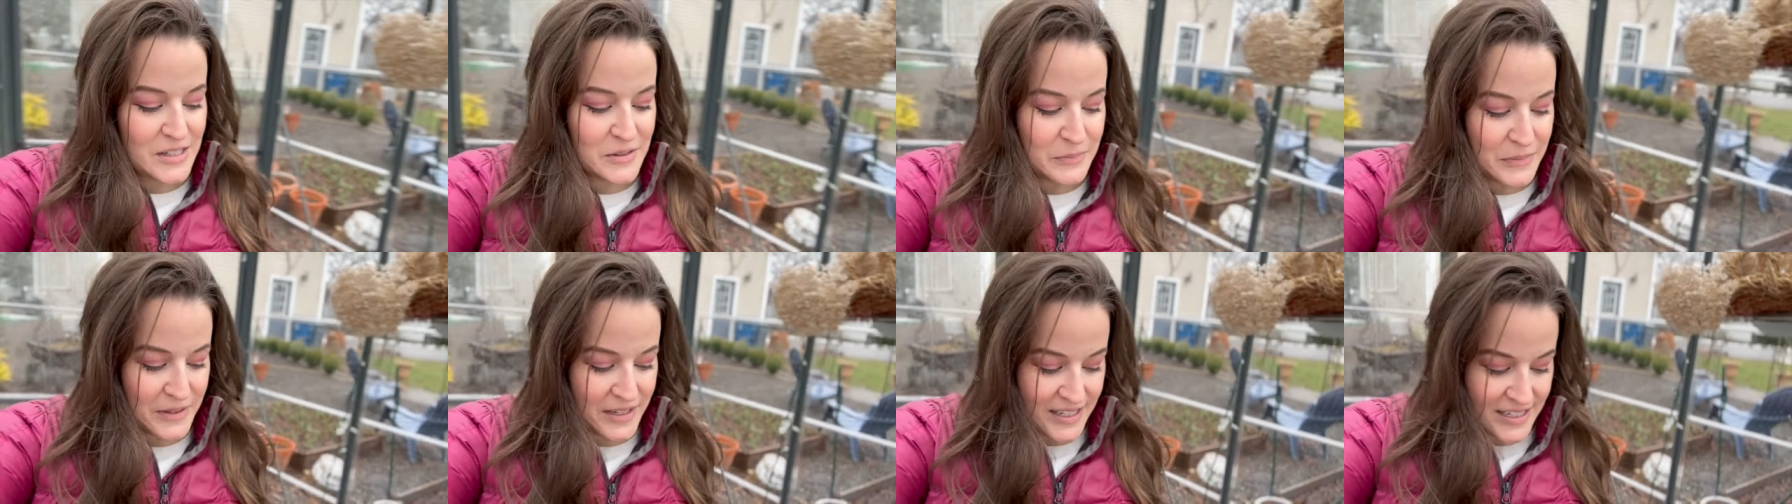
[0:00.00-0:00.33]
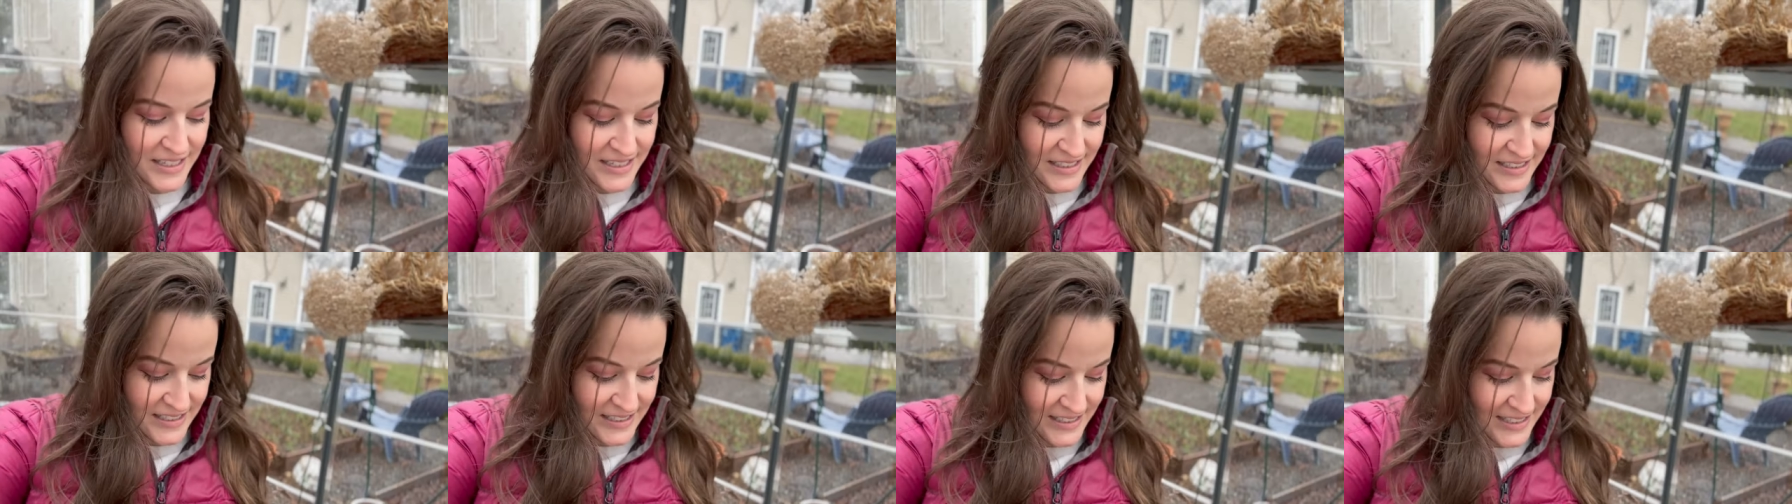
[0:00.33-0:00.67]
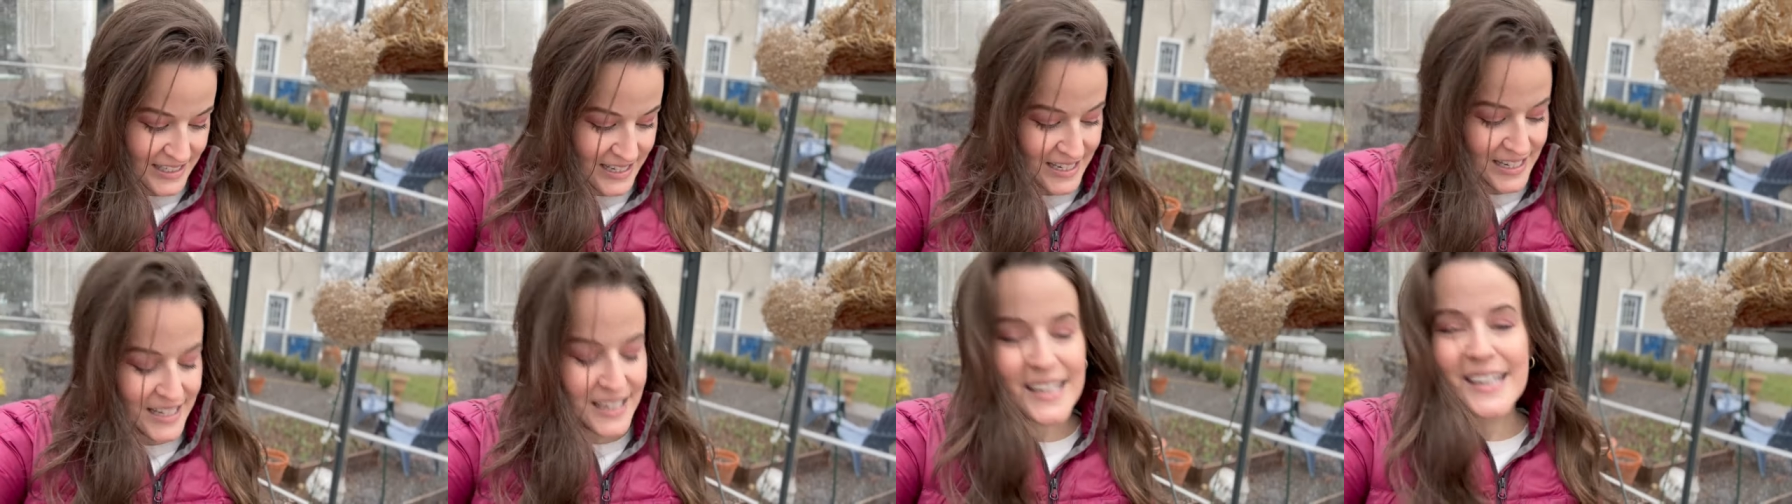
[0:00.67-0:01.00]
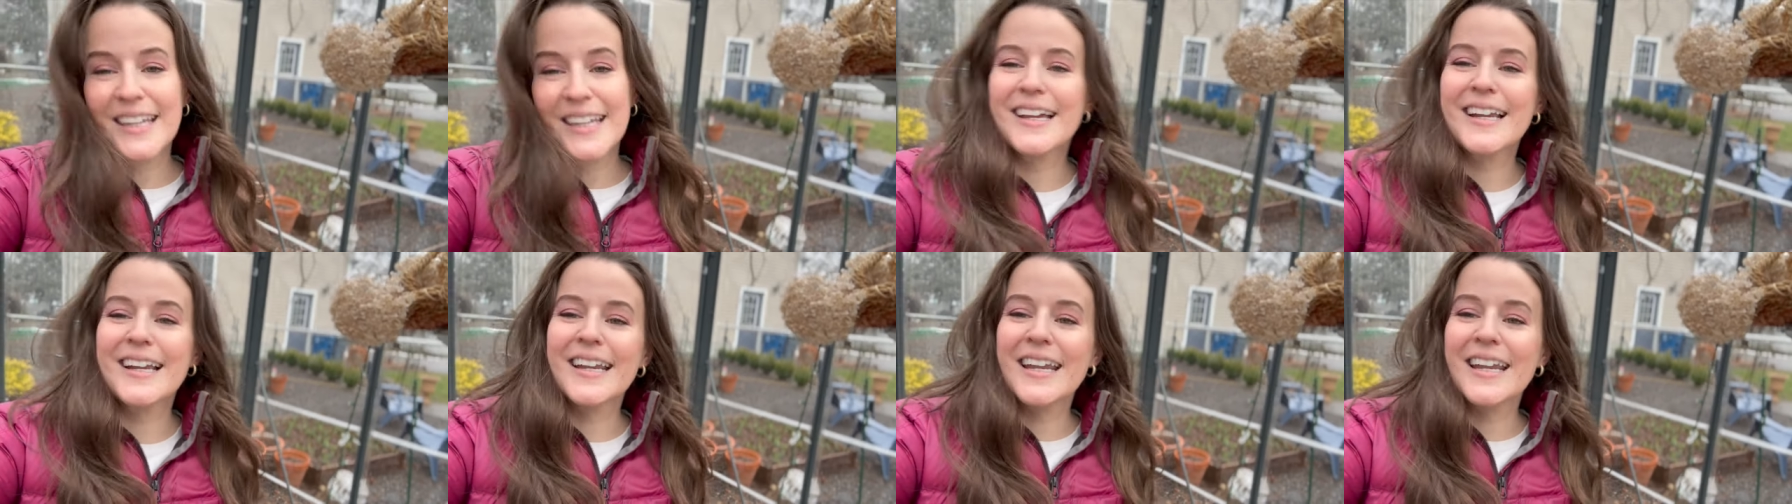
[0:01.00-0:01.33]
because
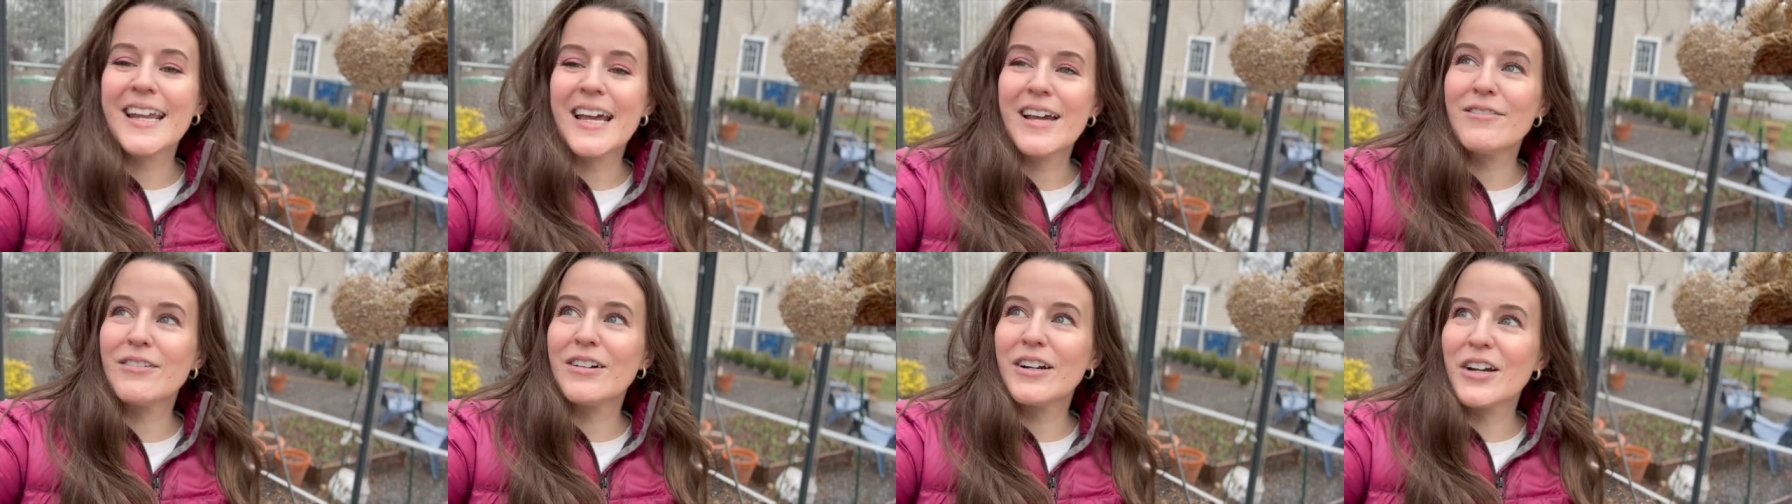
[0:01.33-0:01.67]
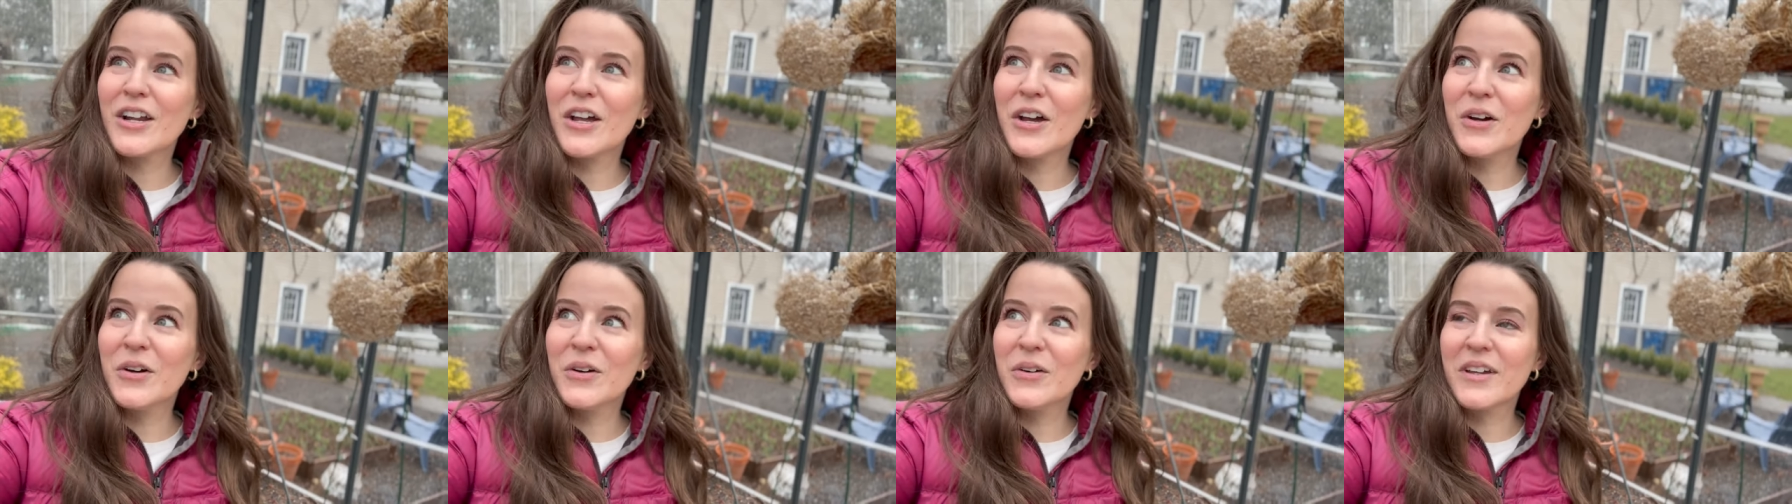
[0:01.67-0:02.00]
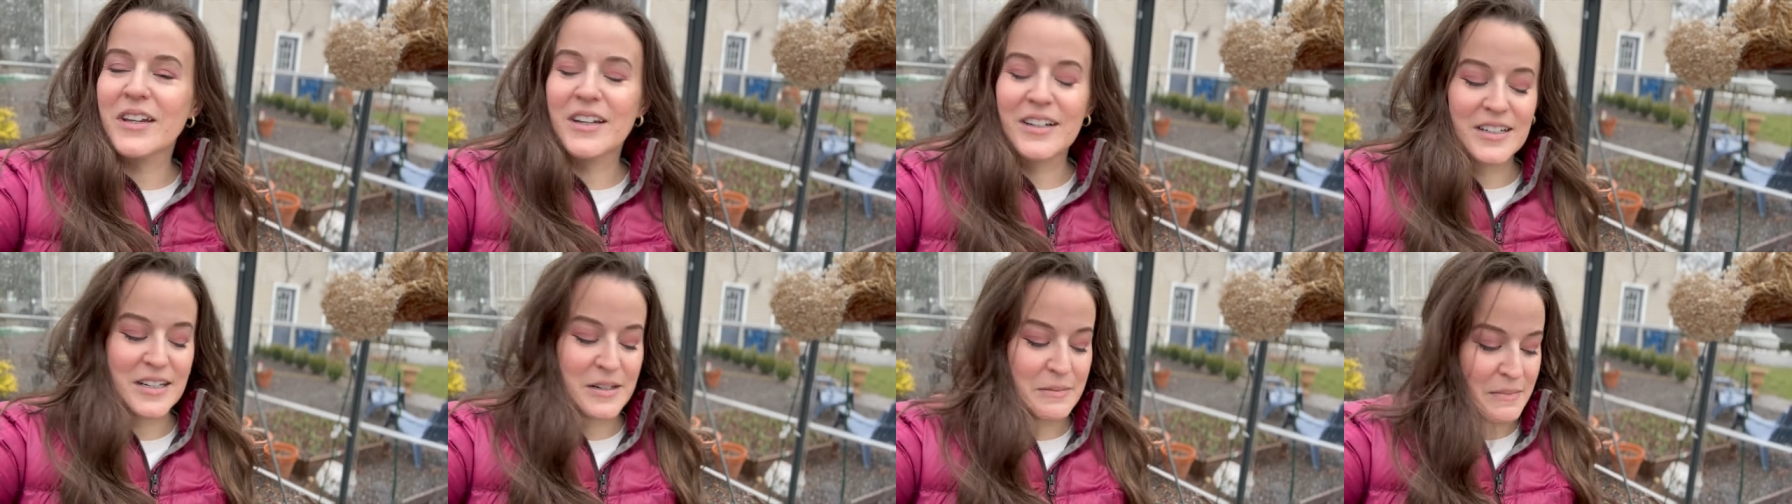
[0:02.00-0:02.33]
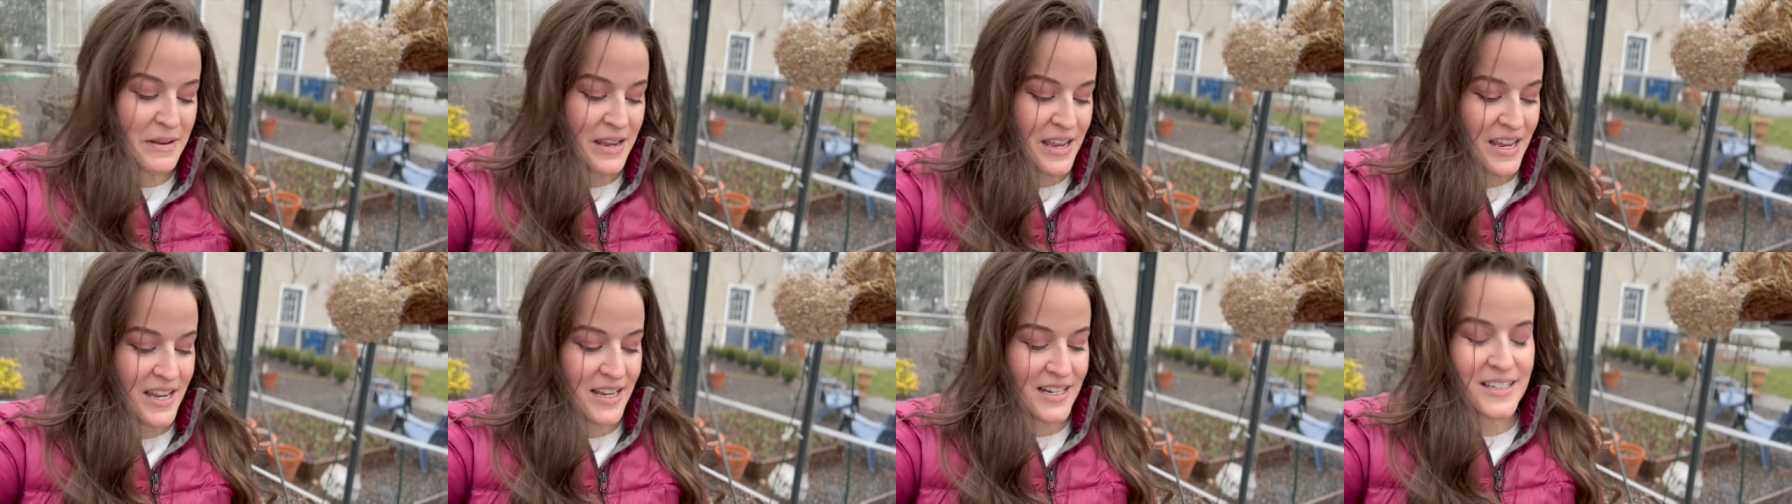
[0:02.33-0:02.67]
you never know here in
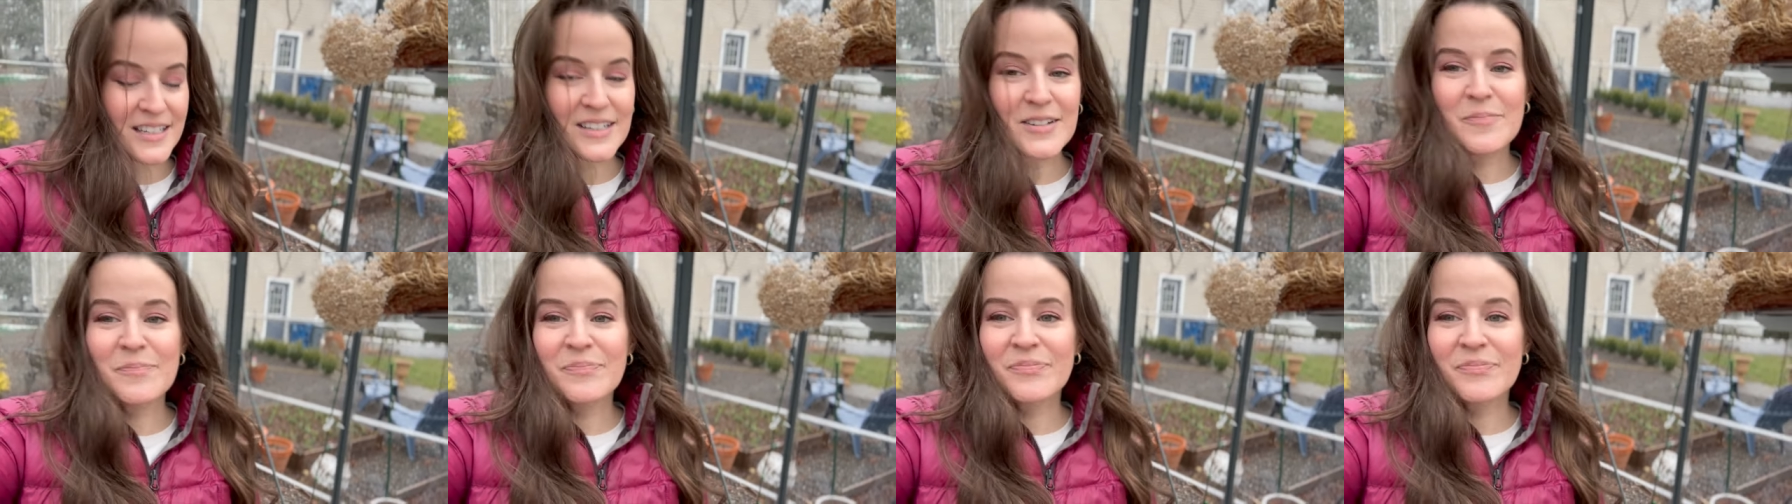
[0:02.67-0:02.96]
Maine